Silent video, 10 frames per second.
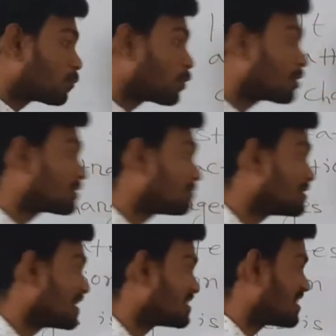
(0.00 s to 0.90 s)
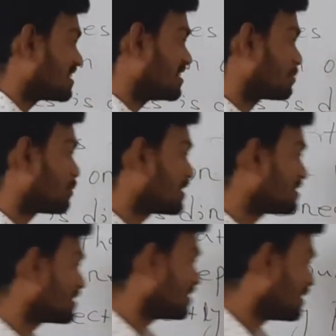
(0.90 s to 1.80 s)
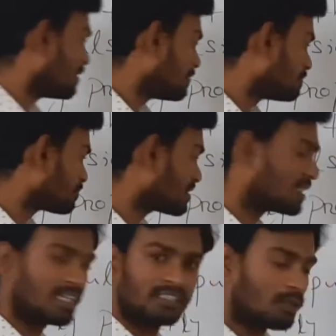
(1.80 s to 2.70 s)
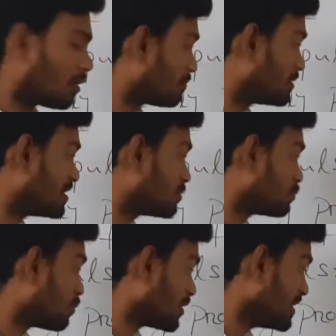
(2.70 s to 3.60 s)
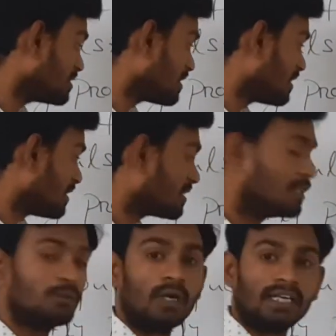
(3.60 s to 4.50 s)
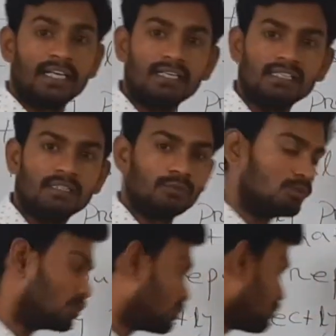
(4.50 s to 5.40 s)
product of their charges. What is the charge of these two bodies? Q1 and Q2.